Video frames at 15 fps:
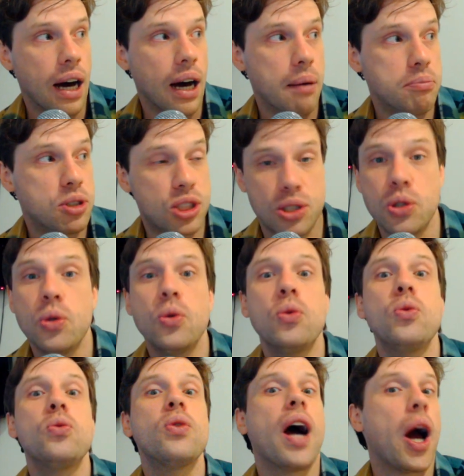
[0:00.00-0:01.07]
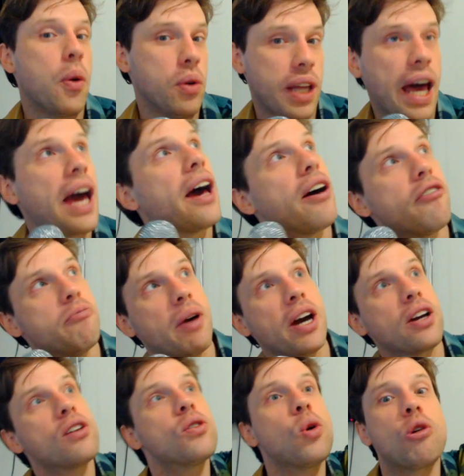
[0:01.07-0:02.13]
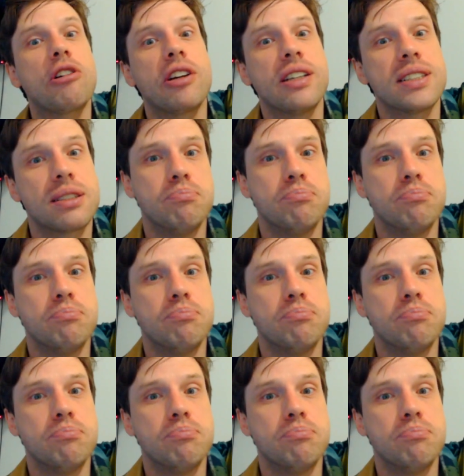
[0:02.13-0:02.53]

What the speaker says: soon I will have my glorious